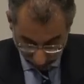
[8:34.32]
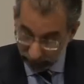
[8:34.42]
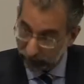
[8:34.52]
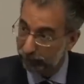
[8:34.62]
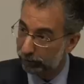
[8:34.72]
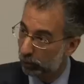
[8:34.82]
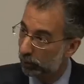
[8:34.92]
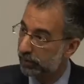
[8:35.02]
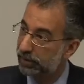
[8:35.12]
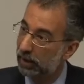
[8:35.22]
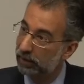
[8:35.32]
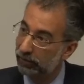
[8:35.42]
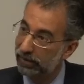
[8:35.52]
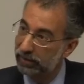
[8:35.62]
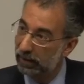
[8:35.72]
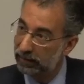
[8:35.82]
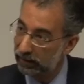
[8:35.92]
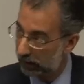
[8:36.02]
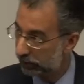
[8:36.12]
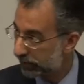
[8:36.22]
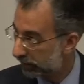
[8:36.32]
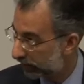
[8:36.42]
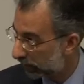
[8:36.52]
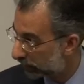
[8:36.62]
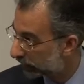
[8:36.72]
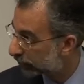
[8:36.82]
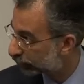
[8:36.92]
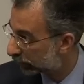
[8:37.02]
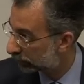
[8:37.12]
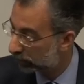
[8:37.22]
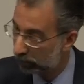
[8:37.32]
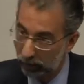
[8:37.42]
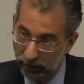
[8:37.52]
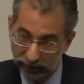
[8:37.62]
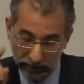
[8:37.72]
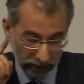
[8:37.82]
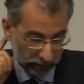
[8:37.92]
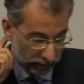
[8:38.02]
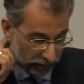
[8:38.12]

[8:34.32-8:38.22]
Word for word: And I pause and digress slightly. I was, I think, in this room or one of the